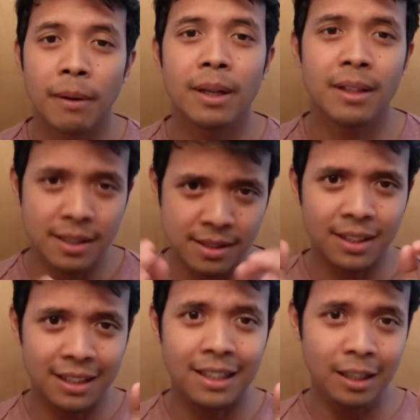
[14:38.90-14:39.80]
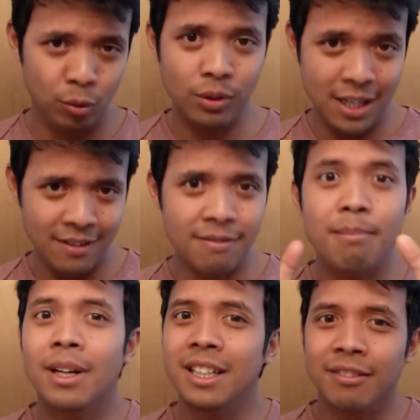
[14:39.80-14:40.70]
right? That's the key to life,
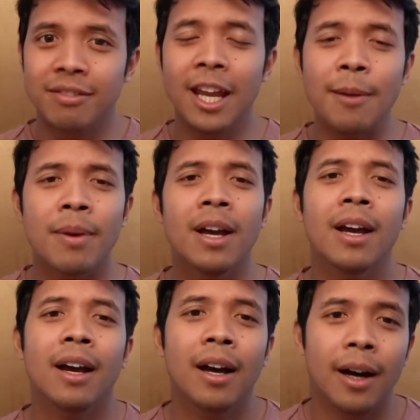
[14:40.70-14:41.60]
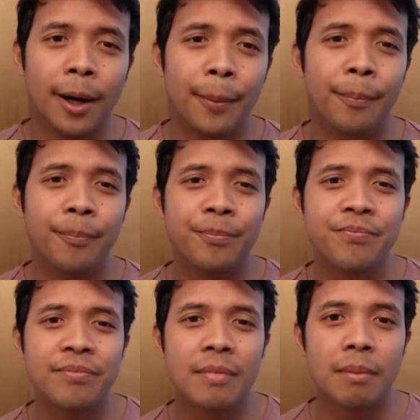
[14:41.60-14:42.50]
money and fame.
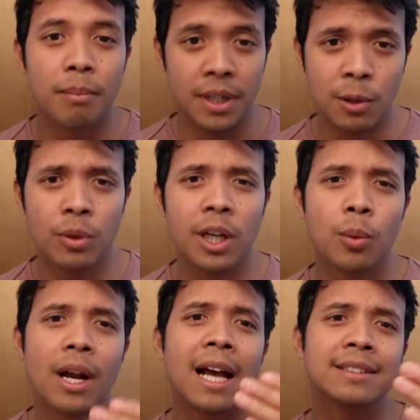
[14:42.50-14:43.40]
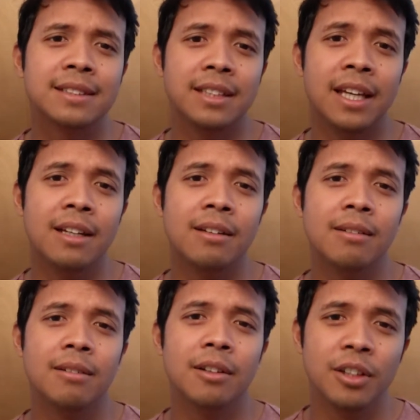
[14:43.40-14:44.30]
But then when they were asked
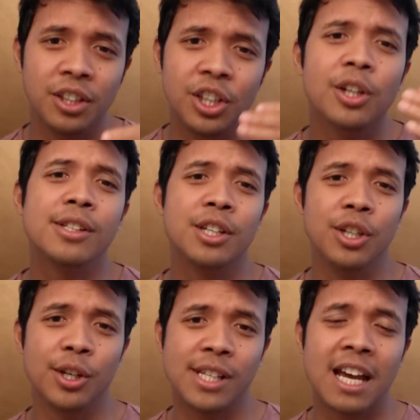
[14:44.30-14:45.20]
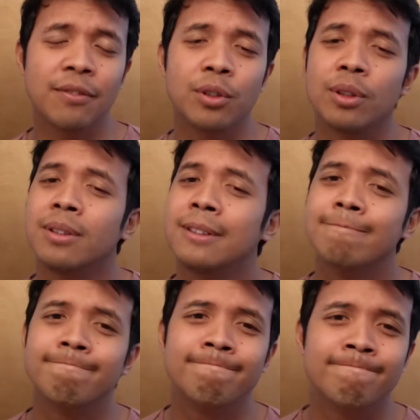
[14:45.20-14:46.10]
again, years and years after,
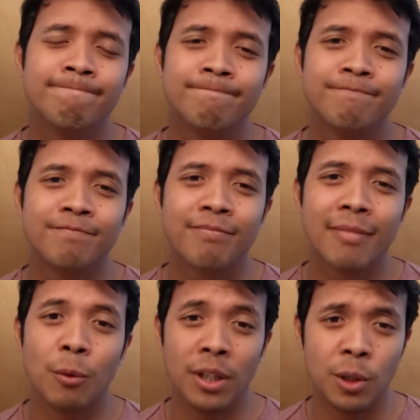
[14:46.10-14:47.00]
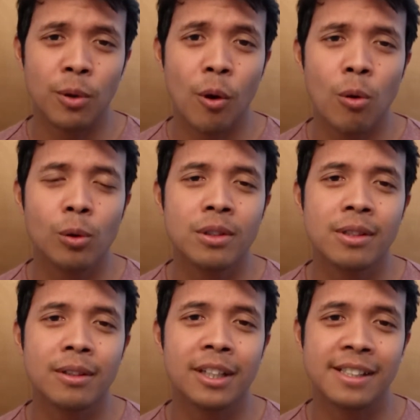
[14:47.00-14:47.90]
when they were old,
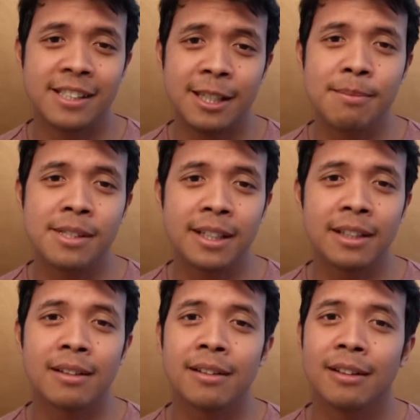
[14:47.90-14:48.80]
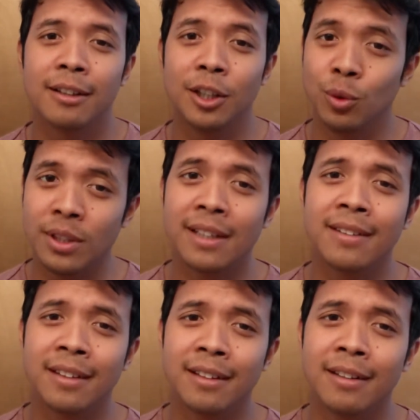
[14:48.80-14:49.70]
it seems like, you
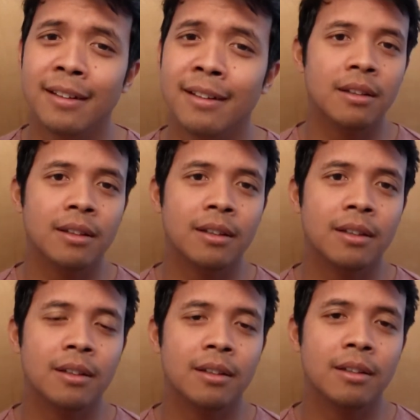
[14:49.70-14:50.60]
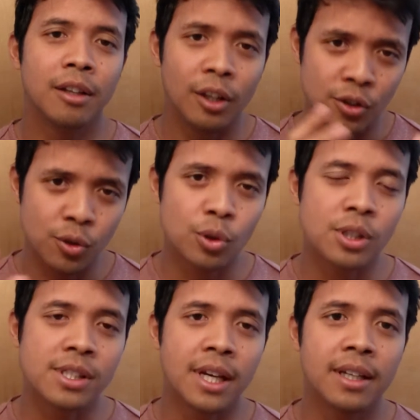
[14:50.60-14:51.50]
guessed it, it's
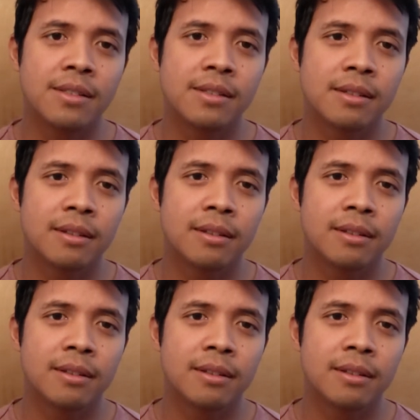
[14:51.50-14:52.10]
social ties,